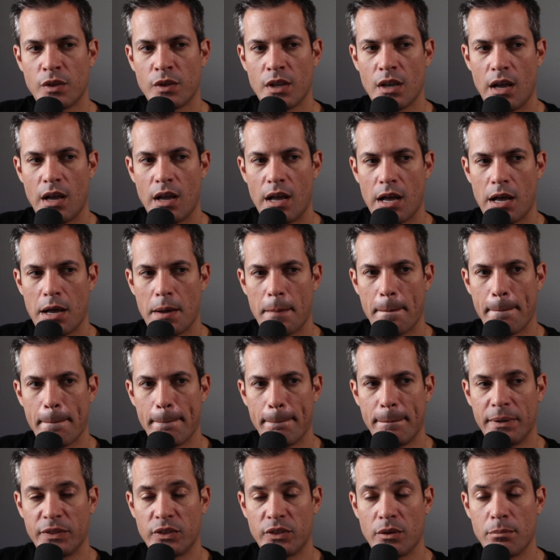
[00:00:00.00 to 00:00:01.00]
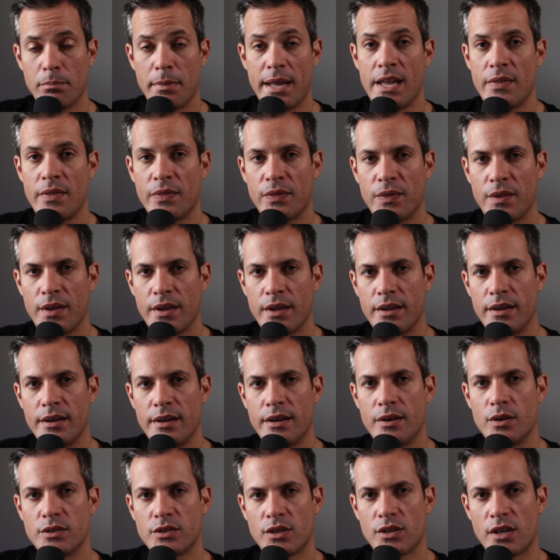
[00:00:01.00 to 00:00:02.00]
But the main thing
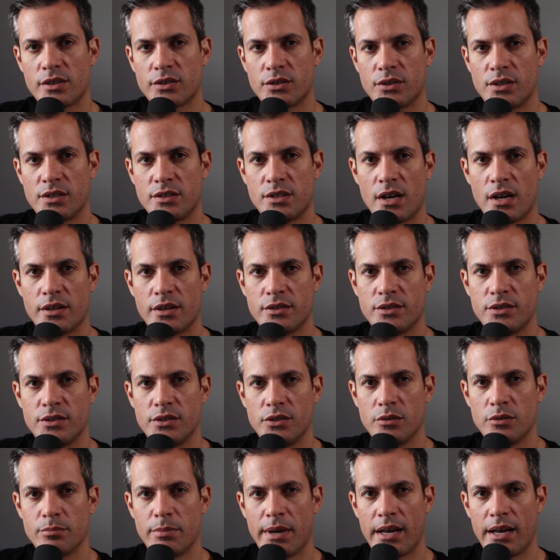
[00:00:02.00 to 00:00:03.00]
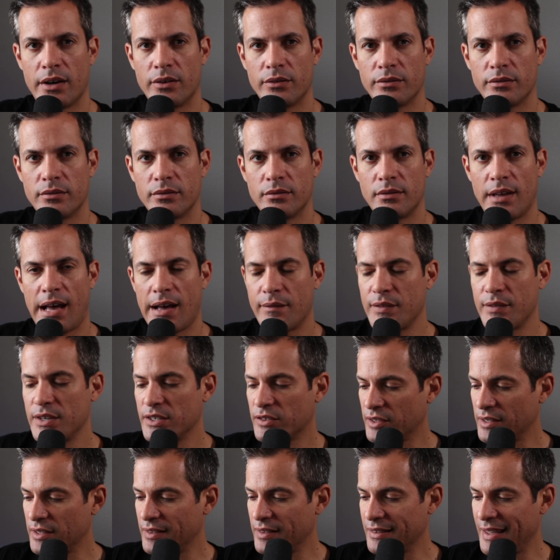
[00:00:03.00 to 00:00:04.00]
here is also to talk to you about,
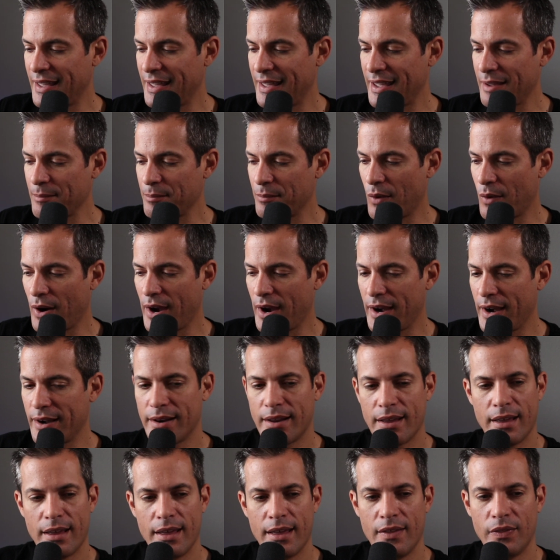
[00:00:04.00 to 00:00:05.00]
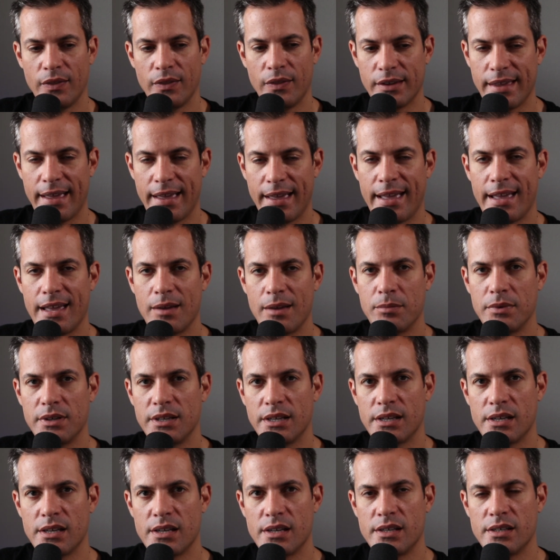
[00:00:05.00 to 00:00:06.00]
obviously, the game, right? The game
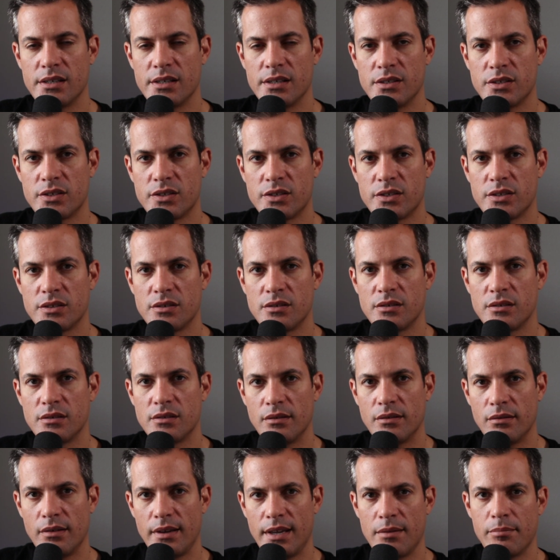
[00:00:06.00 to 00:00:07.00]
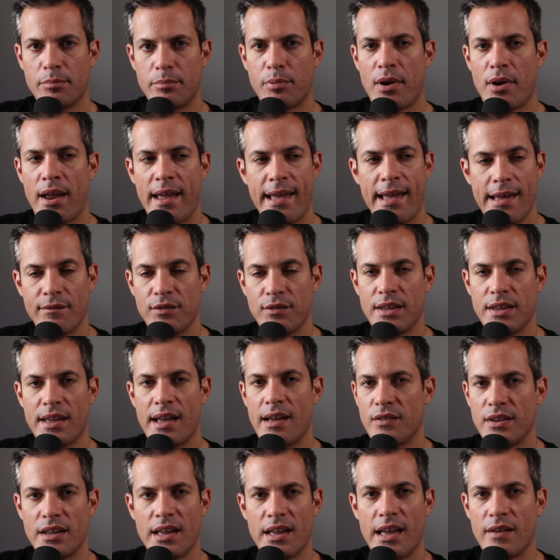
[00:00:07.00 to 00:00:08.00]
is in
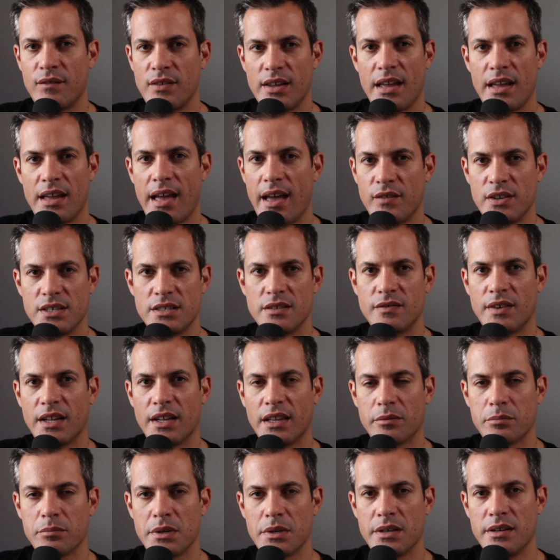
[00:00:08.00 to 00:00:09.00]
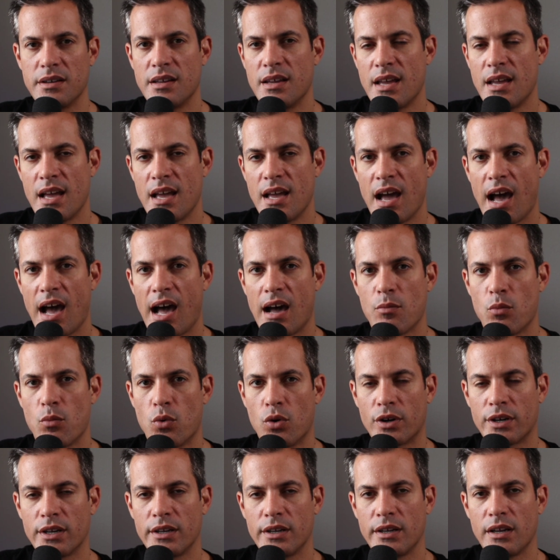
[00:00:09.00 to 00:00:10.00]
heavy development. I'm
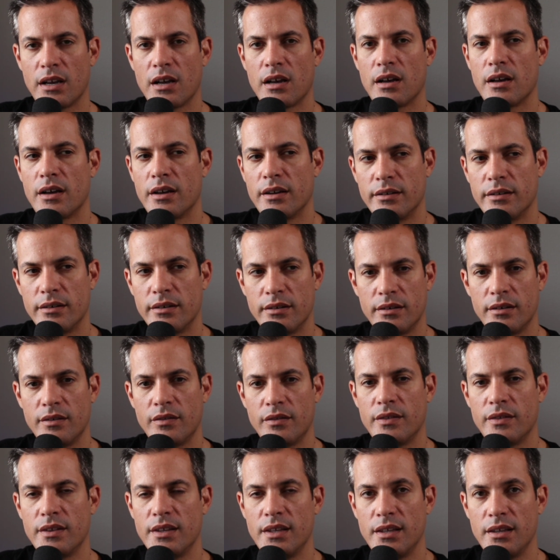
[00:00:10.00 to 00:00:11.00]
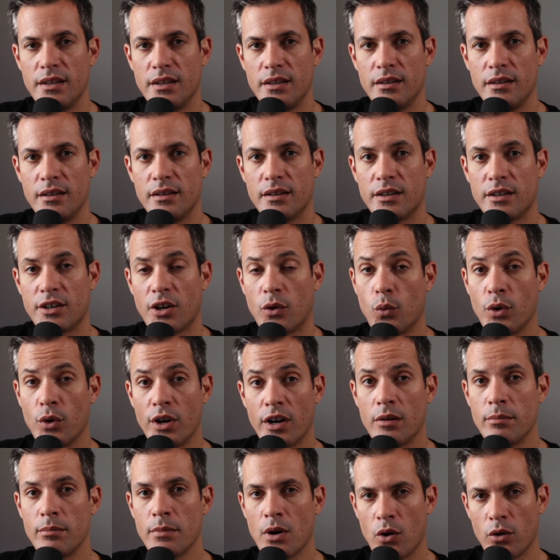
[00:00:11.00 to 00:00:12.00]
working on the
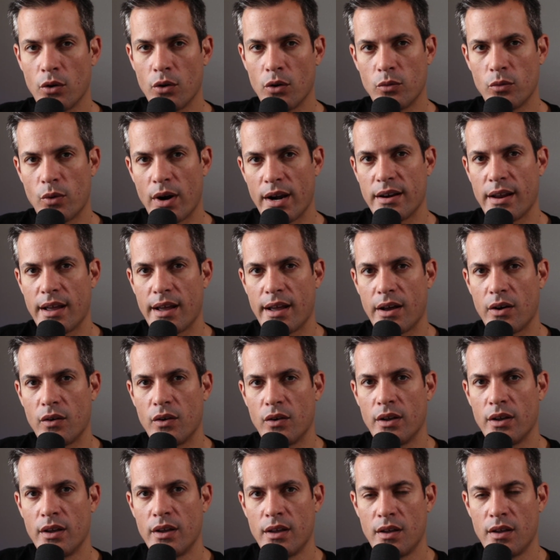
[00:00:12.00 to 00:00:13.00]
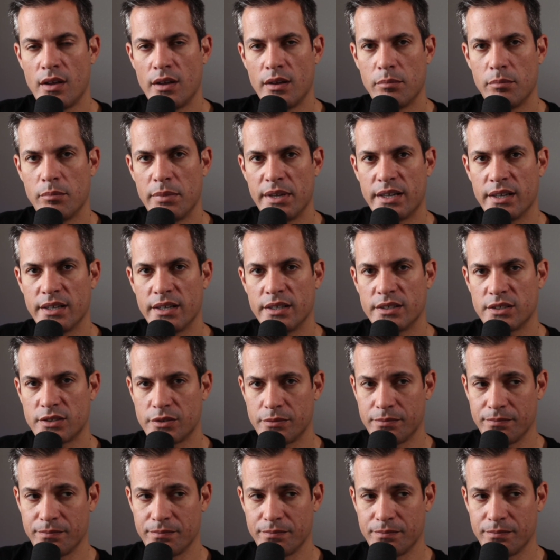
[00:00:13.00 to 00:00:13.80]
career mode right now because